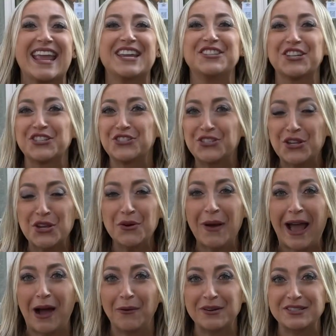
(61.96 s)
In just two
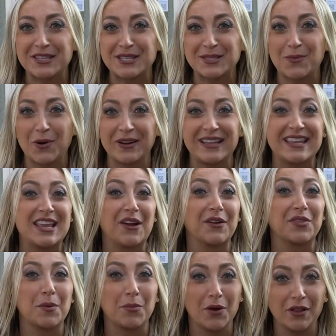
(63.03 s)
hours this morning here at
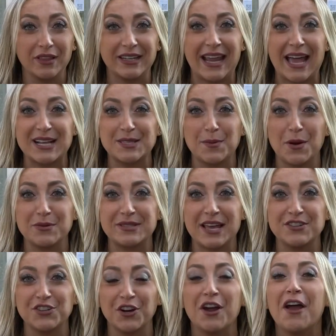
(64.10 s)
the Brooklyn Expo
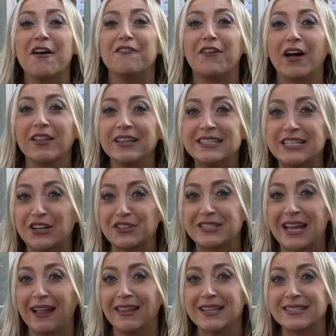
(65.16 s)
Center, volunteers
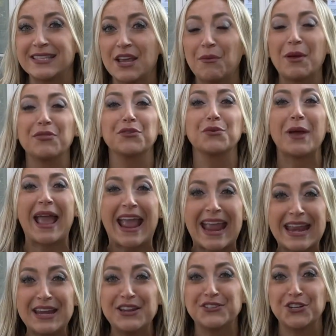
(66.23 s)
tell us they went through
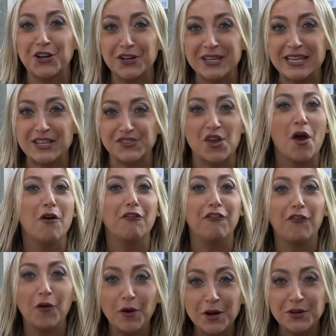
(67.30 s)
80 turkeys,
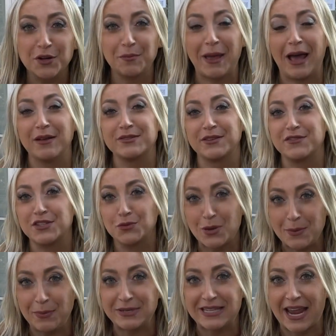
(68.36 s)
400 pounds of
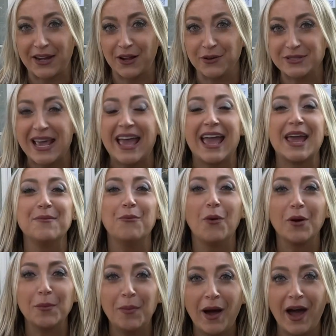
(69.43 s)
sweet potatoes, and
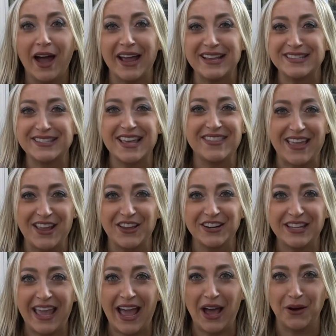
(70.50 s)
more pies than they could
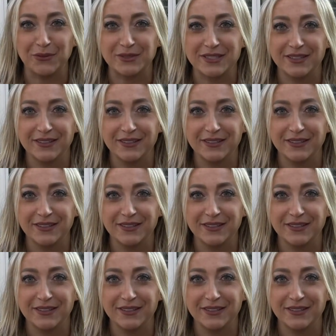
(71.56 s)
count.